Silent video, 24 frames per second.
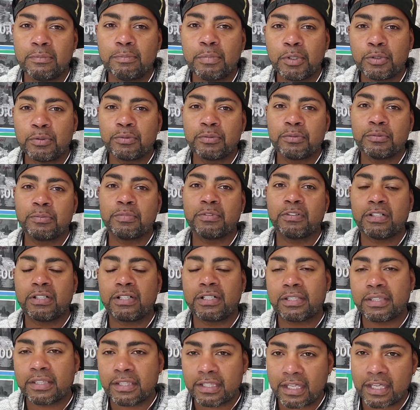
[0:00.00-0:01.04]
bone
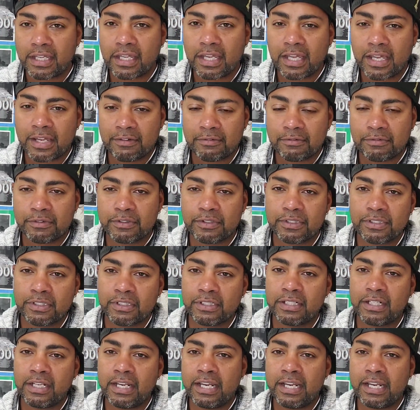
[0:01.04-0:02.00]
broth after,